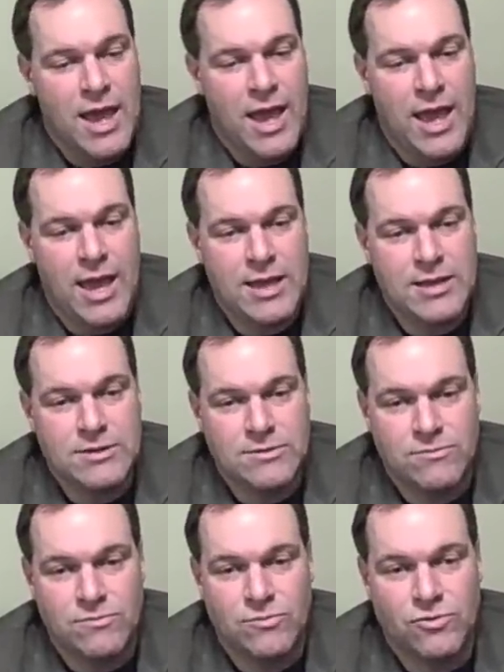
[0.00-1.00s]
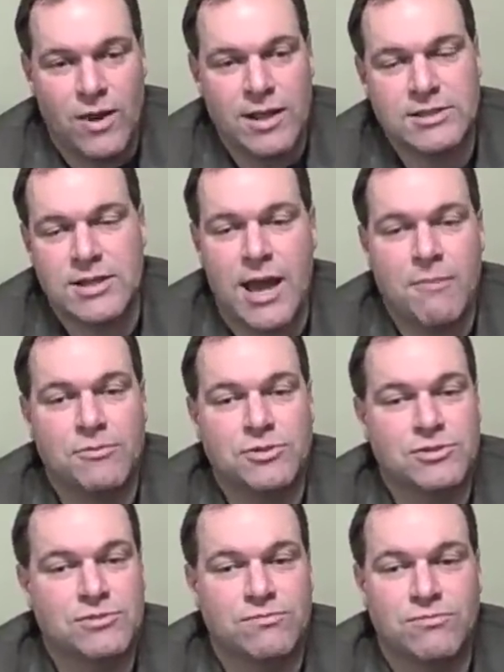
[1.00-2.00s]
And Trey at the time
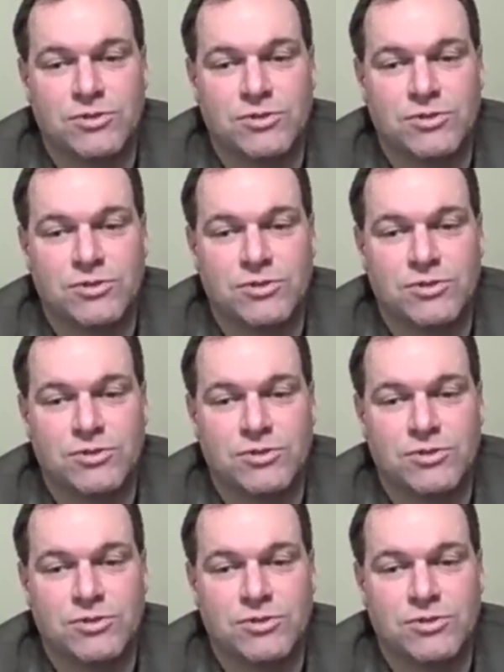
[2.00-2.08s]
was